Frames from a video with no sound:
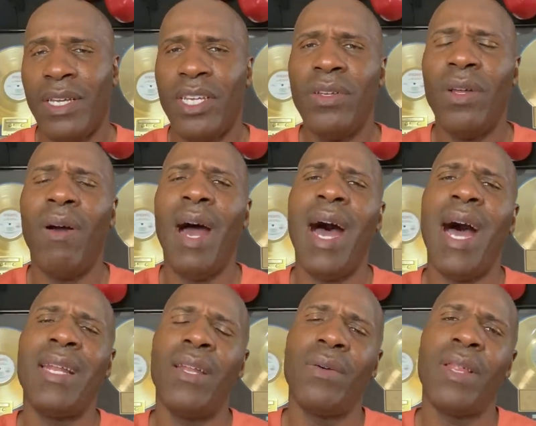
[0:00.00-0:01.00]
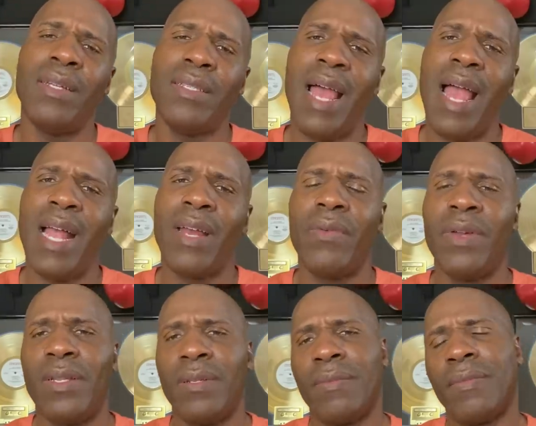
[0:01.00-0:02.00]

You know how I know that's accurate?